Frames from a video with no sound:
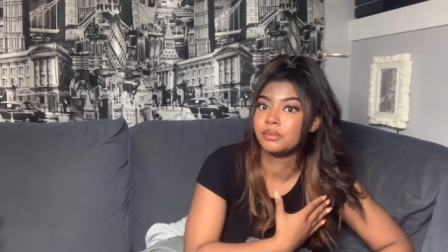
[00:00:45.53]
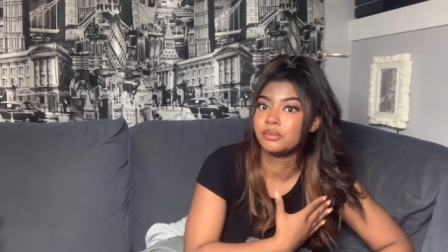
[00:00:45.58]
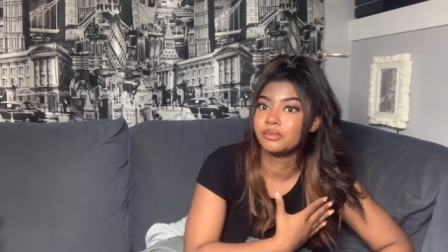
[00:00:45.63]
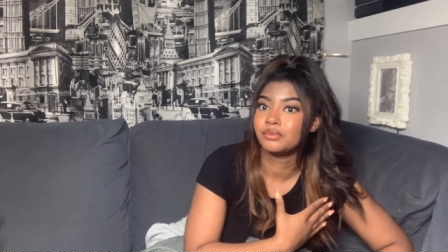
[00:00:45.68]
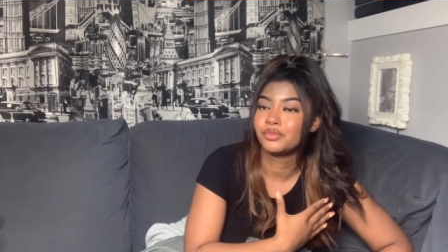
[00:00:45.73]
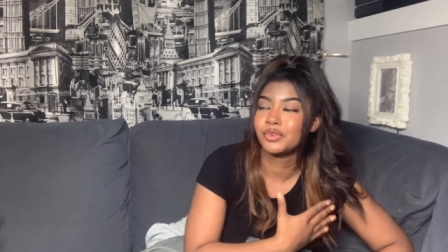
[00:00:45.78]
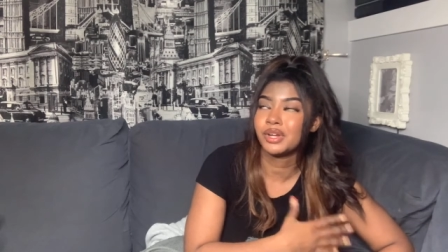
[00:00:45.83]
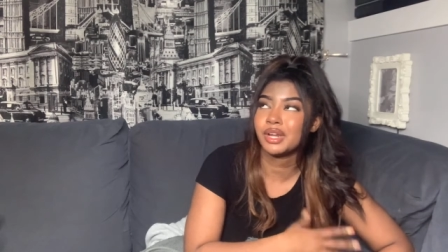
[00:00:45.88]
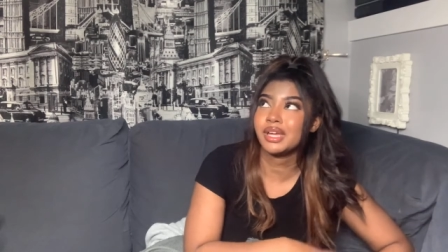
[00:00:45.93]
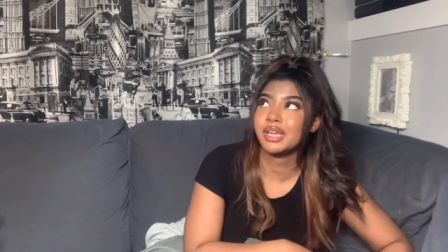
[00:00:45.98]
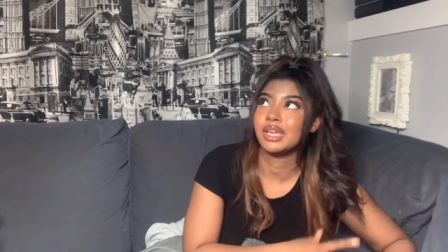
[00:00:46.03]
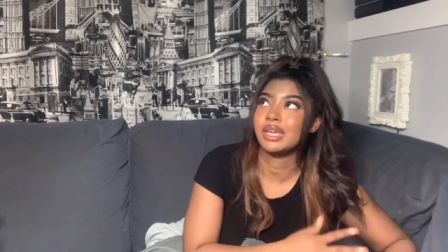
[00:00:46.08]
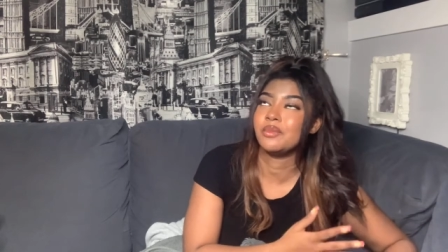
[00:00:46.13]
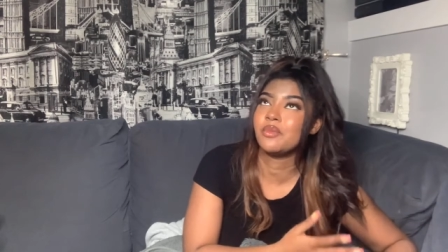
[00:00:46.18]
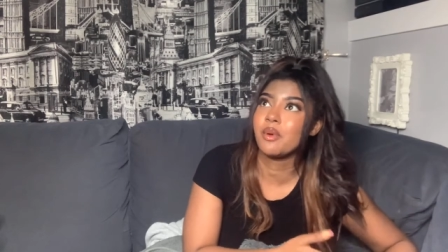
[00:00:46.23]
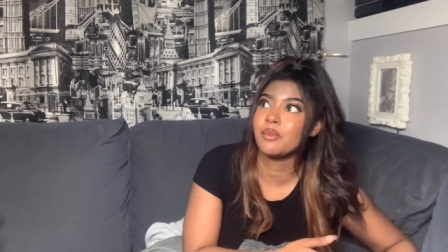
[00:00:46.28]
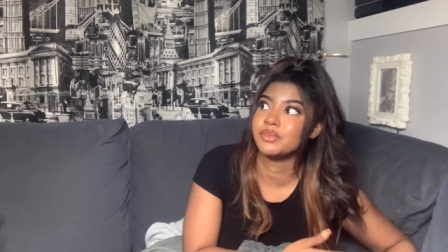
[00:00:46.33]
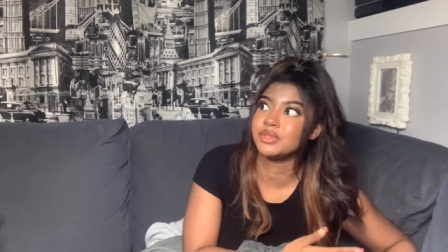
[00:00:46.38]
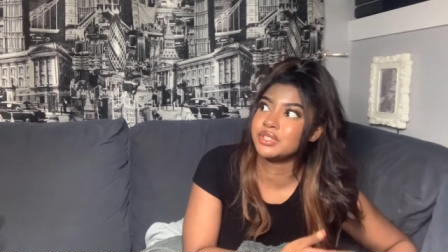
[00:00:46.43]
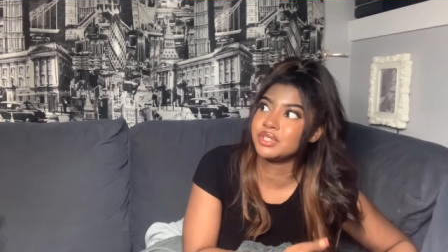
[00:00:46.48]
well, not him
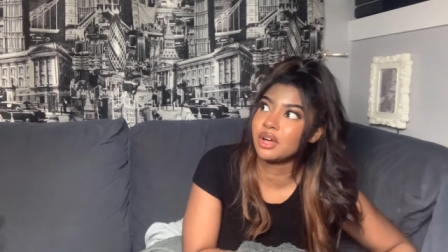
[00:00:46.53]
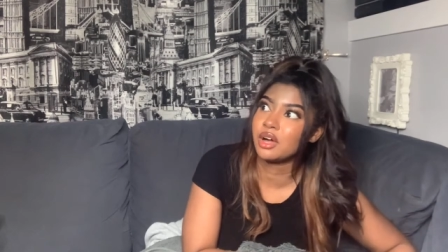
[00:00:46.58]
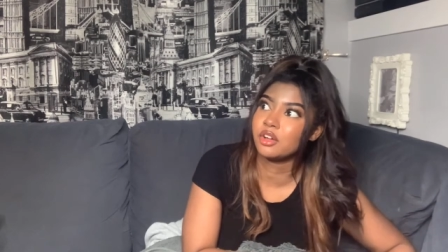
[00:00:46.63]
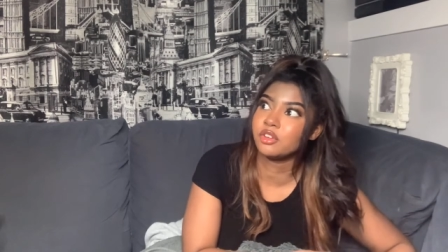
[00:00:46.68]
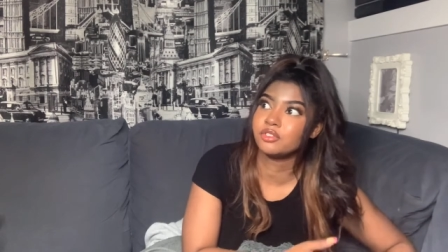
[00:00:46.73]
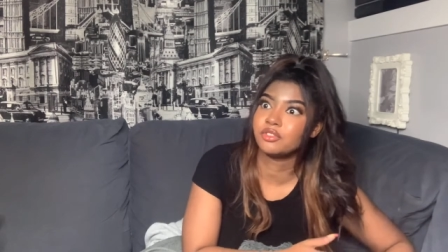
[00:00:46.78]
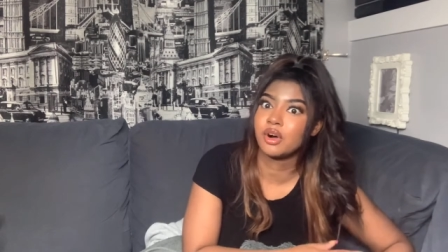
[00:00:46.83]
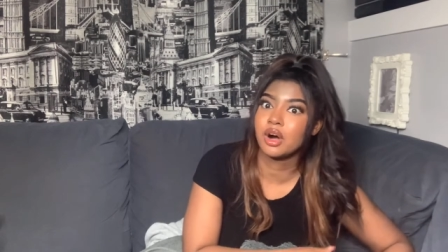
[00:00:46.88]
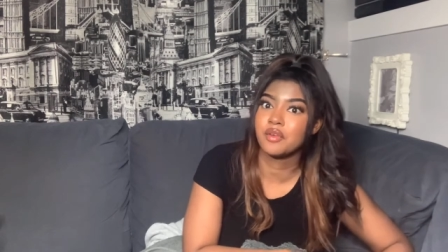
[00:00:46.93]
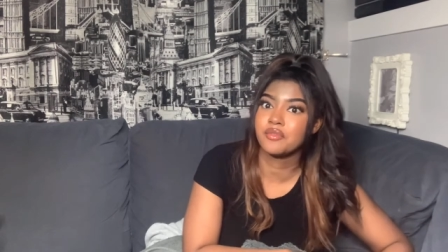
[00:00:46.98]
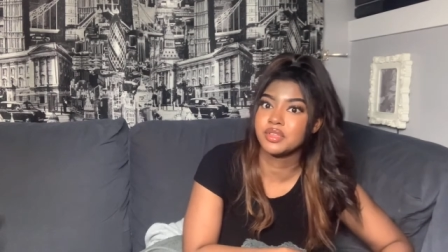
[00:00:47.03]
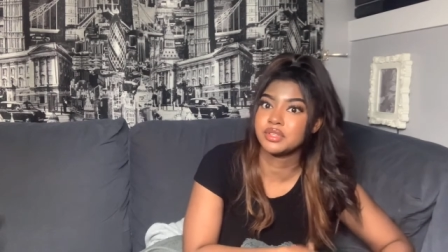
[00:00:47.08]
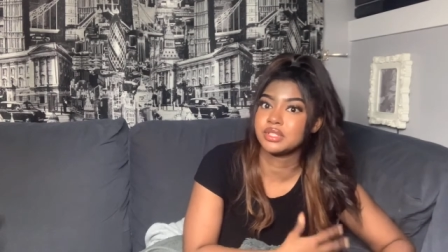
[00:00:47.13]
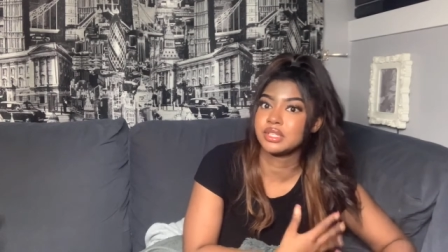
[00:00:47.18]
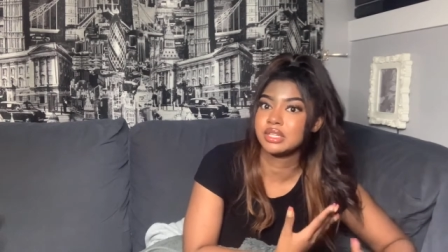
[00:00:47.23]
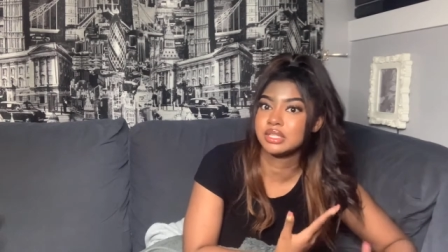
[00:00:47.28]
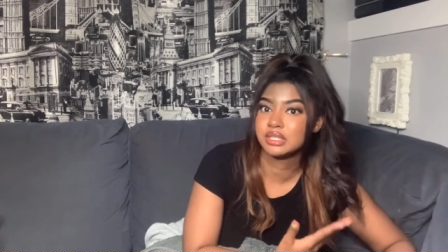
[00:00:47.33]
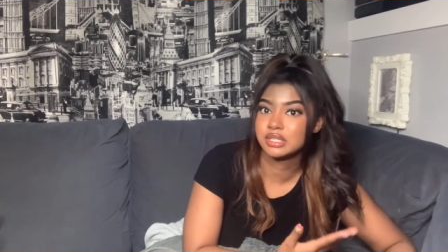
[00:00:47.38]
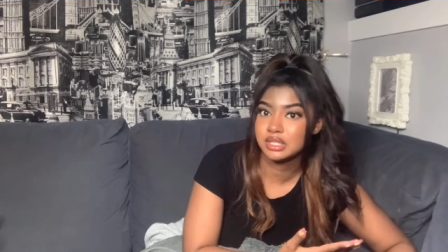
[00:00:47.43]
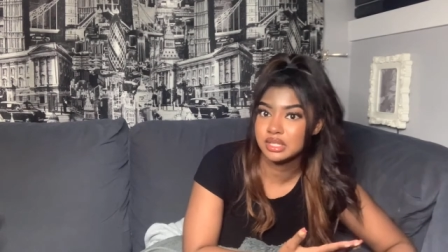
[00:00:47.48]
himself, obviously
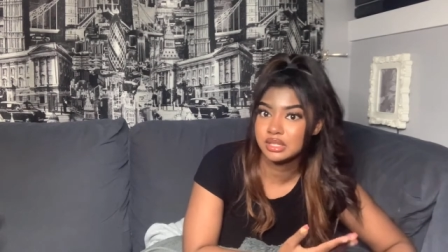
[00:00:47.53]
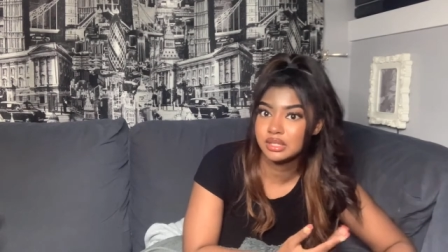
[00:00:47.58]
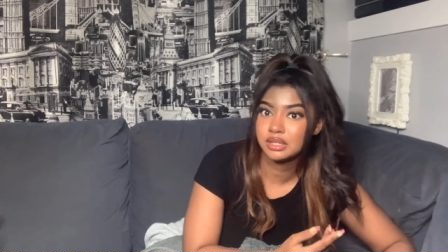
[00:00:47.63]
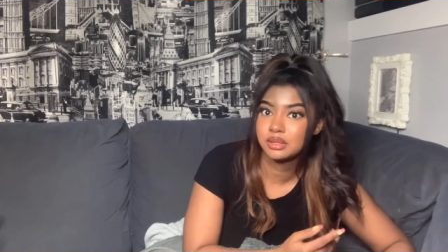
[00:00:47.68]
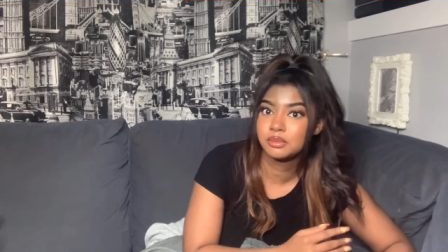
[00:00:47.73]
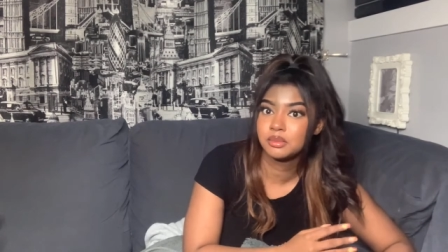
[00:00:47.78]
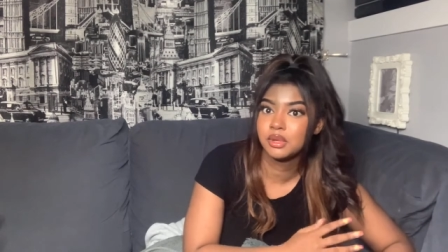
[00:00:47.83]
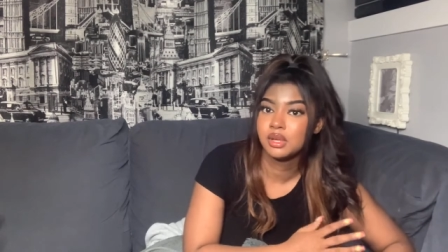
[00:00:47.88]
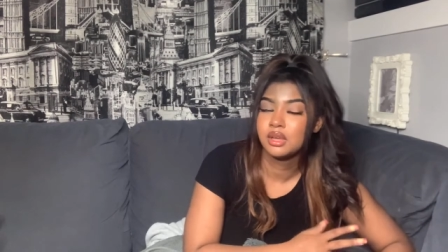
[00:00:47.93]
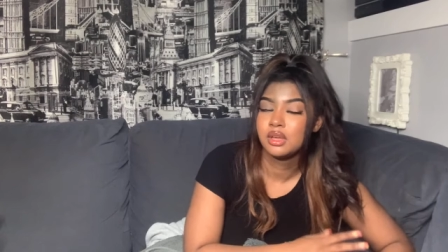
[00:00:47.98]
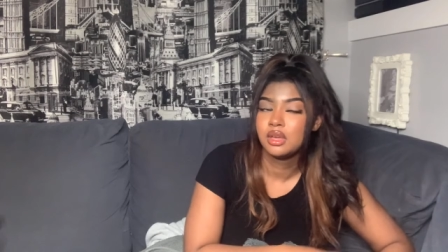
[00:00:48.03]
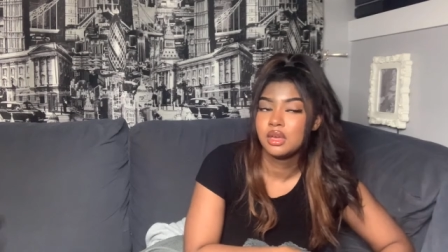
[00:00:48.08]
his team,